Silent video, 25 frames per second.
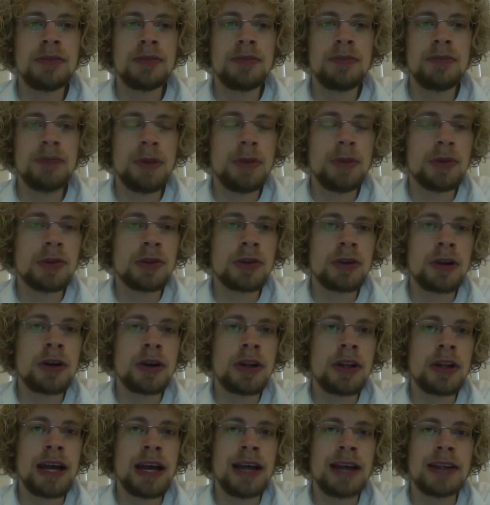people started
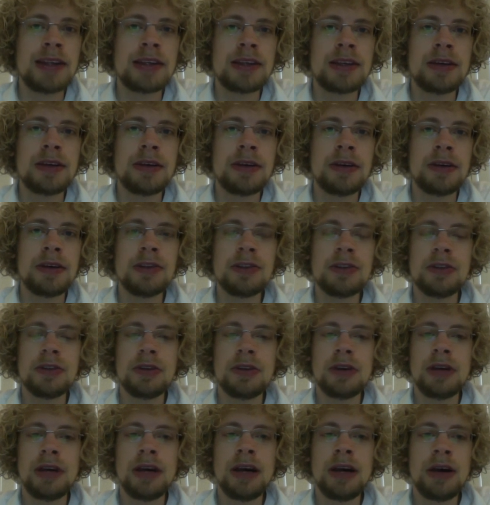asking us
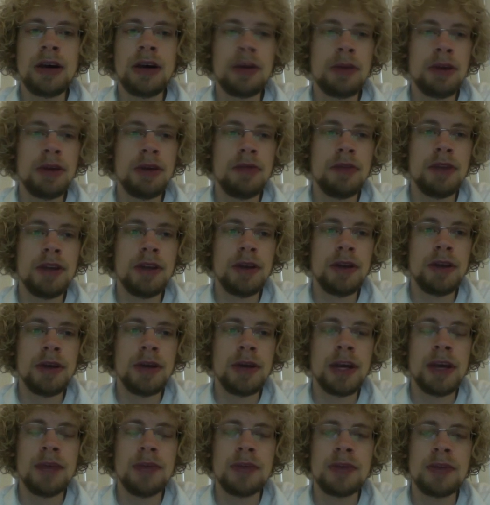how to make video
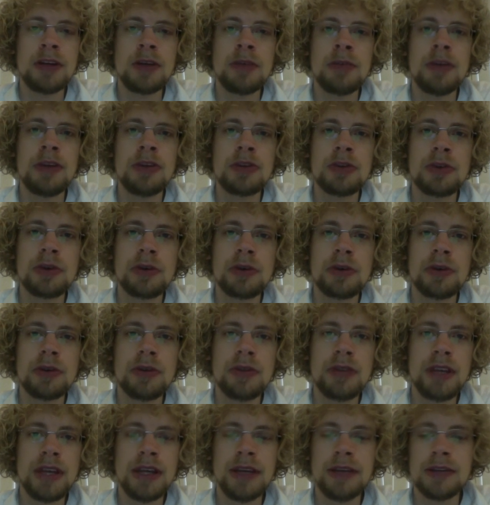games, how to make certain
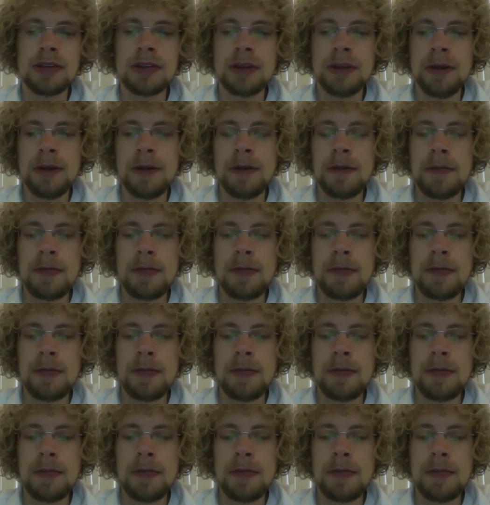things.